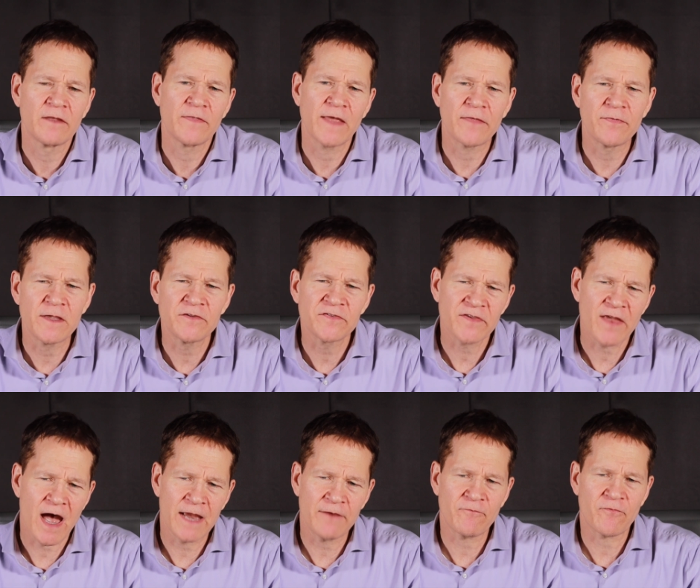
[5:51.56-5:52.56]
that this
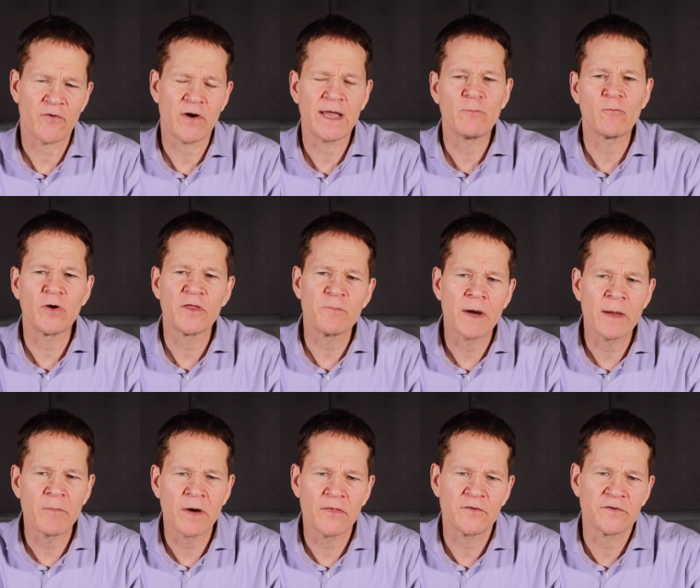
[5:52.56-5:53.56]
time frame with my
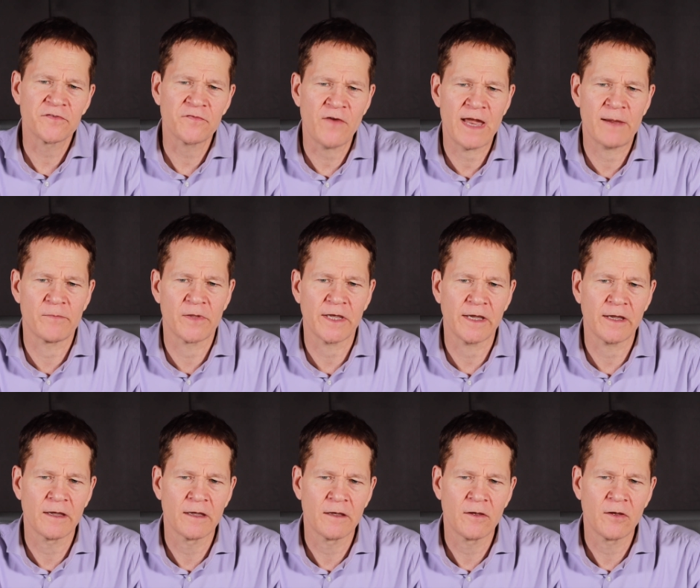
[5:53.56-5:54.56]
mother's family
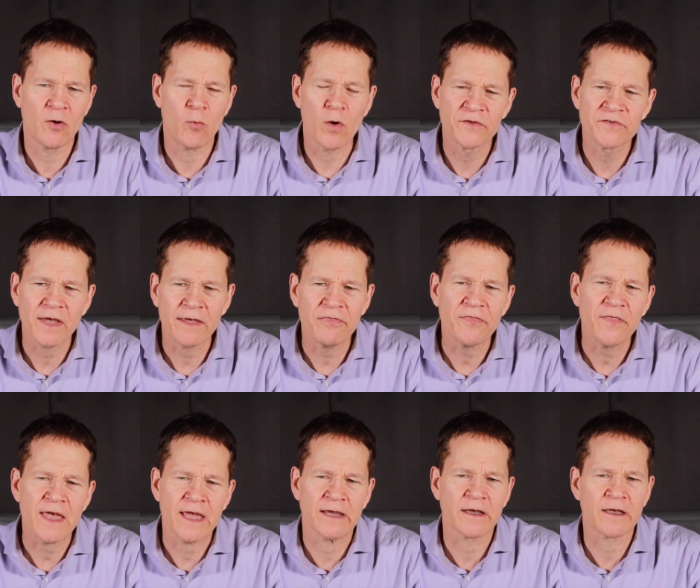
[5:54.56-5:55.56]
was, I
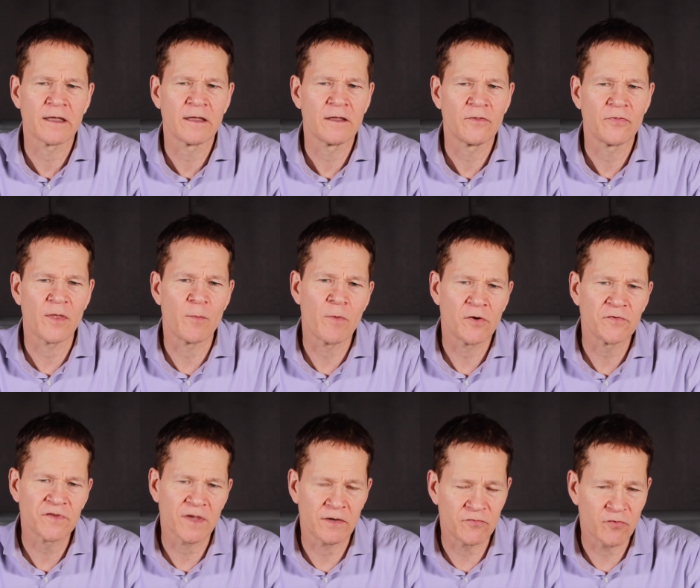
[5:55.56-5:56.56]
think, the
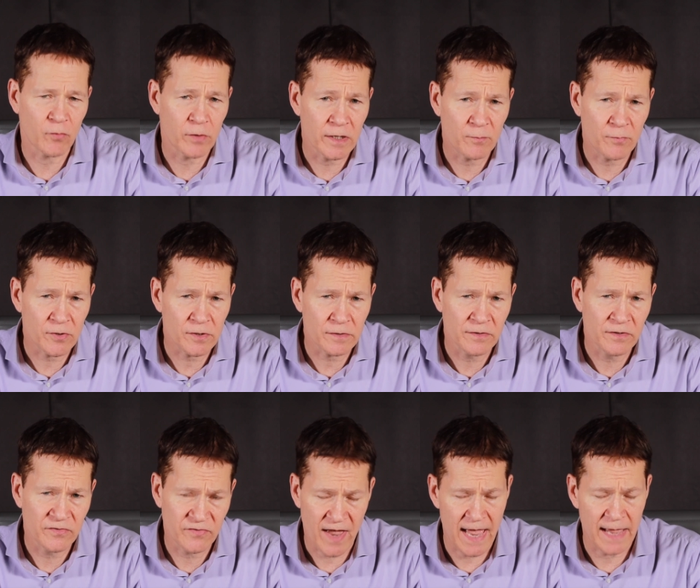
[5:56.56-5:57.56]
most enjoyable
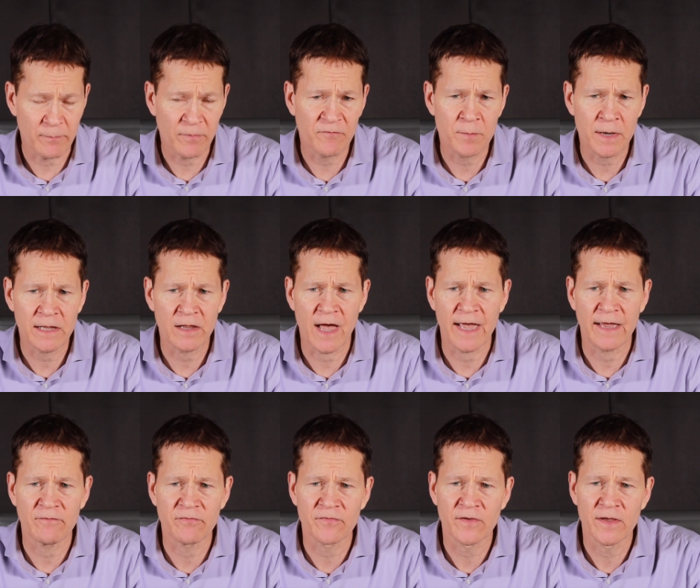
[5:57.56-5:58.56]
time of my
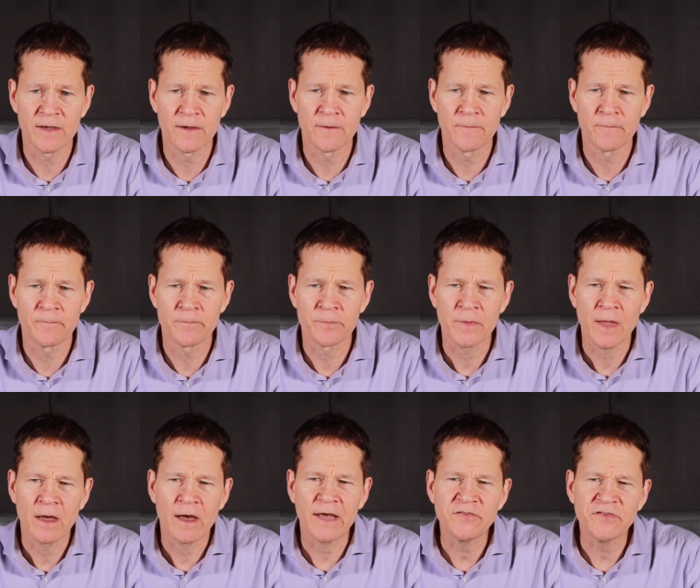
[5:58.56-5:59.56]
life.
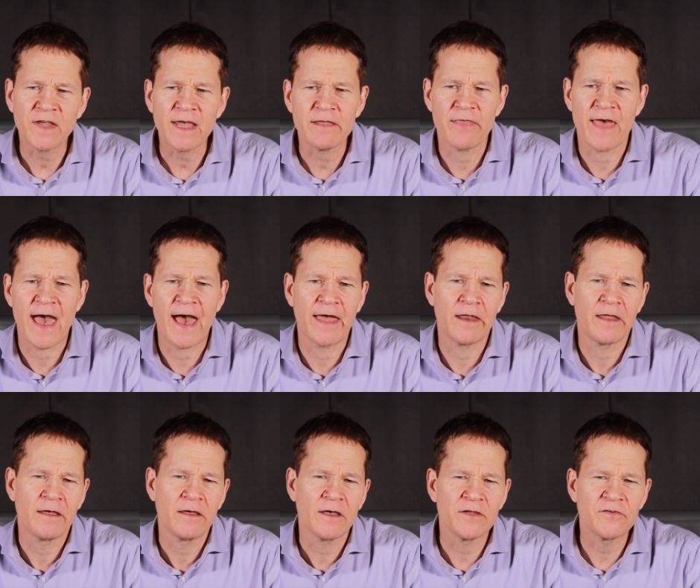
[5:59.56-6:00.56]
I say that
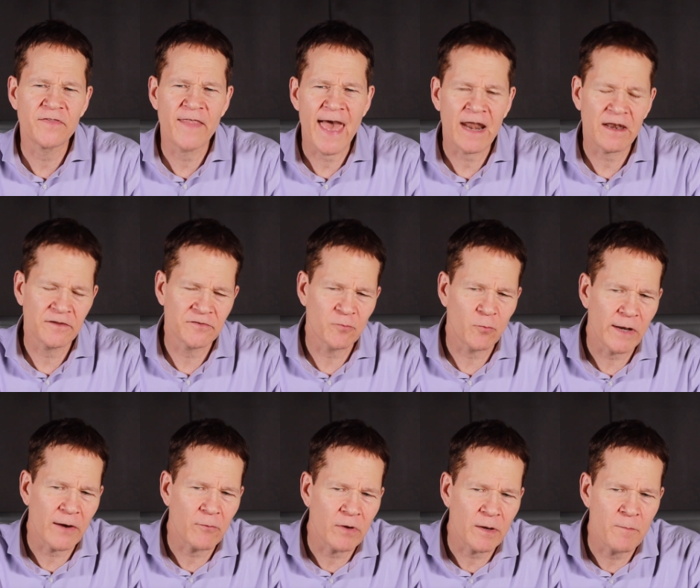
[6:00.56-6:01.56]
as that is what
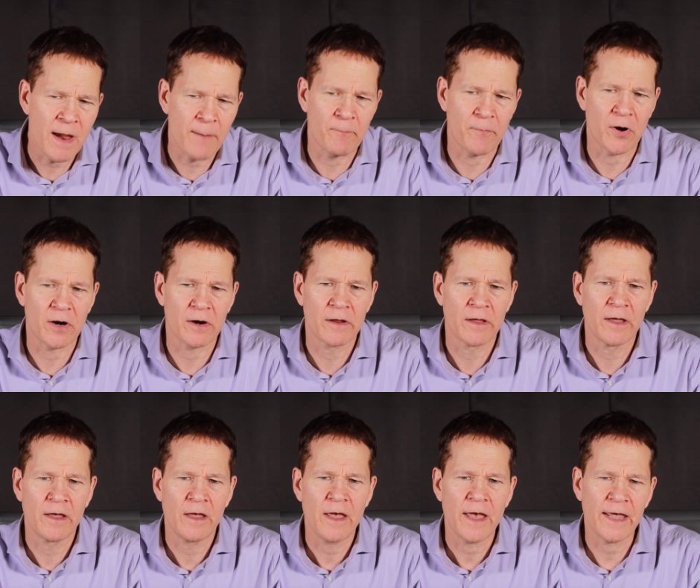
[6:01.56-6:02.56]
I remember
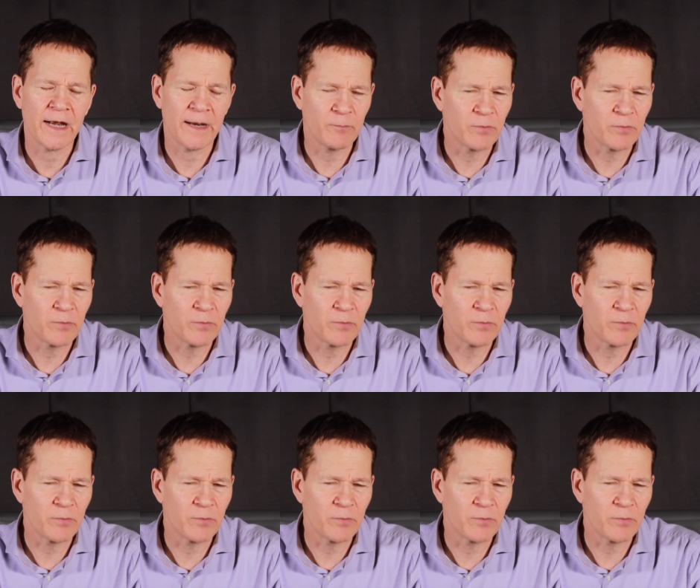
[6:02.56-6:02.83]
and I